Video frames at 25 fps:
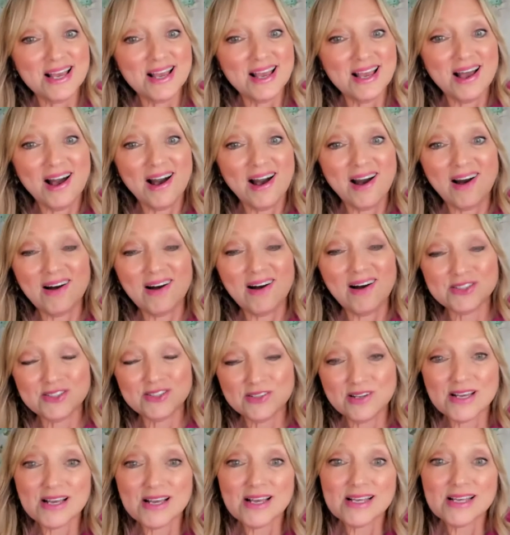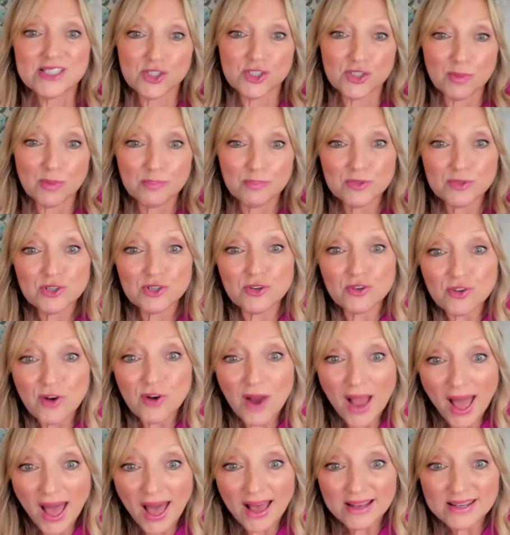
subtract